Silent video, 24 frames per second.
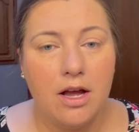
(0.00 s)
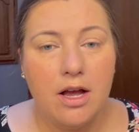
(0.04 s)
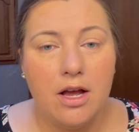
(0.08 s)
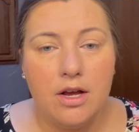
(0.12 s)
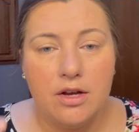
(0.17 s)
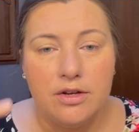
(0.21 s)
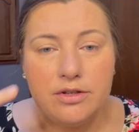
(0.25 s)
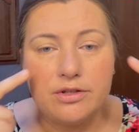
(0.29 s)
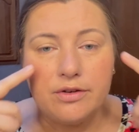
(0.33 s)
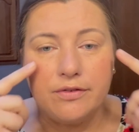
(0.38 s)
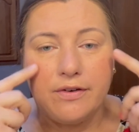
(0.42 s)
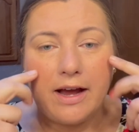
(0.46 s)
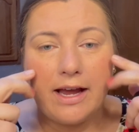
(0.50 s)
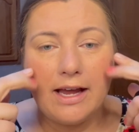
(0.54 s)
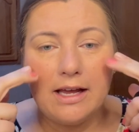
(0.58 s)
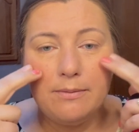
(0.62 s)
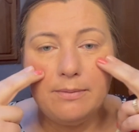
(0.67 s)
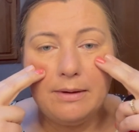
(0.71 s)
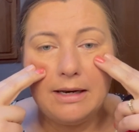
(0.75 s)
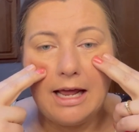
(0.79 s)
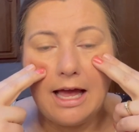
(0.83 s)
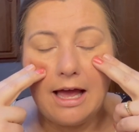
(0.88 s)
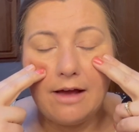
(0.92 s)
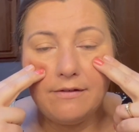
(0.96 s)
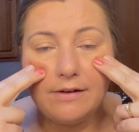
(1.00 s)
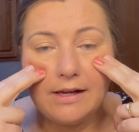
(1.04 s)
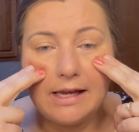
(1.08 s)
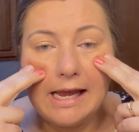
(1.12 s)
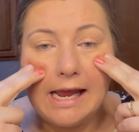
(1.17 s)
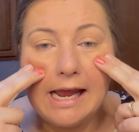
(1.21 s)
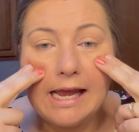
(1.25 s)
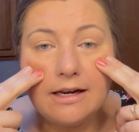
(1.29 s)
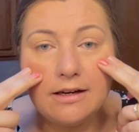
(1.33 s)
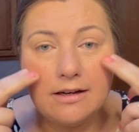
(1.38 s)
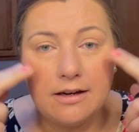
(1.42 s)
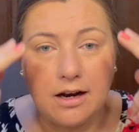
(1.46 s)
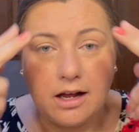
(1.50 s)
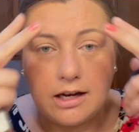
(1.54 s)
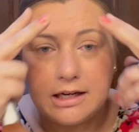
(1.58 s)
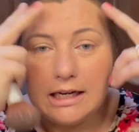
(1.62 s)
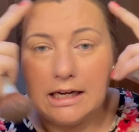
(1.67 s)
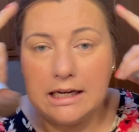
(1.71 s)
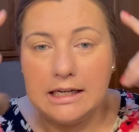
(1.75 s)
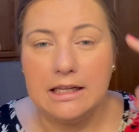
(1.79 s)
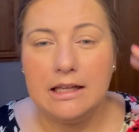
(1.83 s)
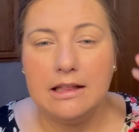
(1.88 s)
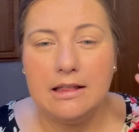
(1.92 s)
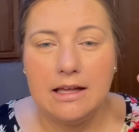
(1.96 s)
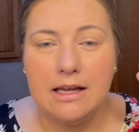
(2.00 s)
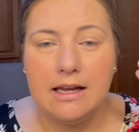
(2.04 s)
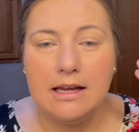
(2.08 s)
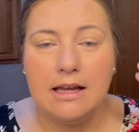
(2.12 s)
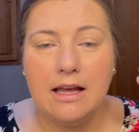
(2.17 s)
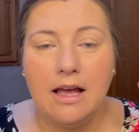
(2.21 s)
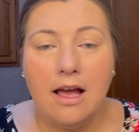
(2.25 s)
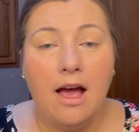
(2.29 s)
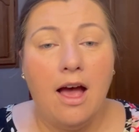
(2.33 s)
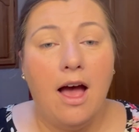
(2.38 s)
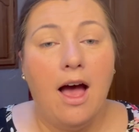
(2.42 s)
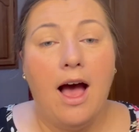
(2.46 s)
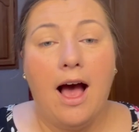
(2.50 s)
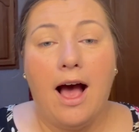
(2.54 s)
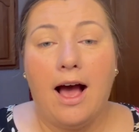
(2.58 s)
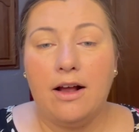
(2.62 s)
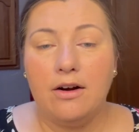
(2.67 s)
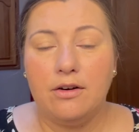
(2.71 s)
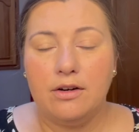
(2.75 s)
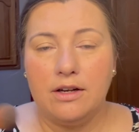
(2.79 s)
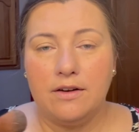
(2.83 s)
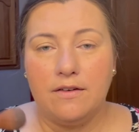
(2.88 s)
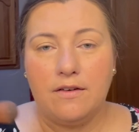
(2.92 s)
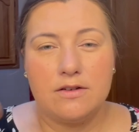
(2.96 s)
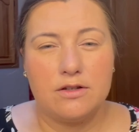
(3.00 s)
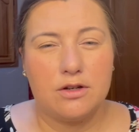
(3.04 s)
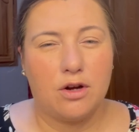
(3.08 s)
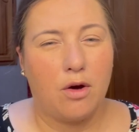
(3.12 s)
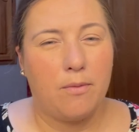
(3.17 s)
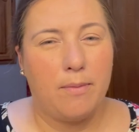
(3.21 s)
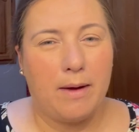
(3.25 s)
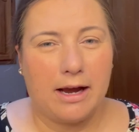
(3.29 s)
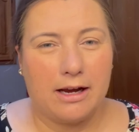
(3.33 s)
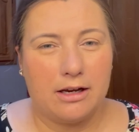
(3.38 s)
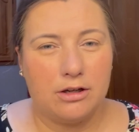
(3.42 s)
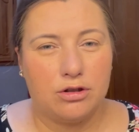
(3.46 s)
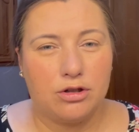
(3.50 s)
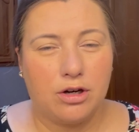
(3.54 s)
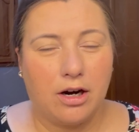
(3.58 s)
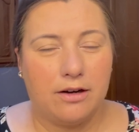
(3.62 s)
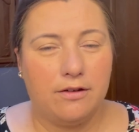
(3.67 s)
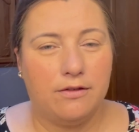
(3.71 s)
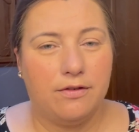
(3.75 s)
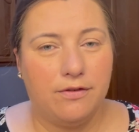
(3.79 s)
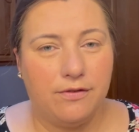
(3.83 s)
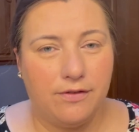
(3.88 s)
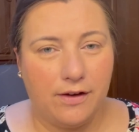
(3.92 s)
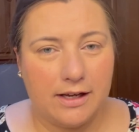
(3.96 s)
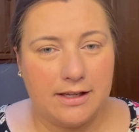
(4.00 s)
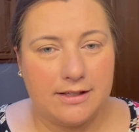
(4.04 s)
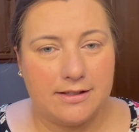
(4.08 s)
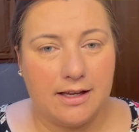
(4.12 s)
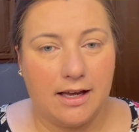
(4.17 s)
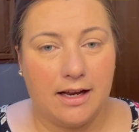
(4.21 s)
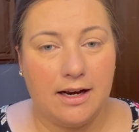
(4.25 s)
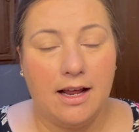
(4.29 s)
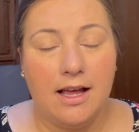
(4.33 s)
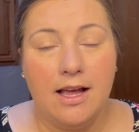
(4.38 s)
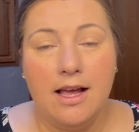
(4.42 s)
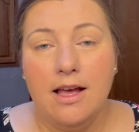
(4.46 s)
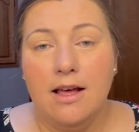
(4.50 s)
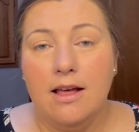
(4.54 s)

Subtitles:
So if I had been heavy-handed on anything, I don't even have to go back and try and fix it.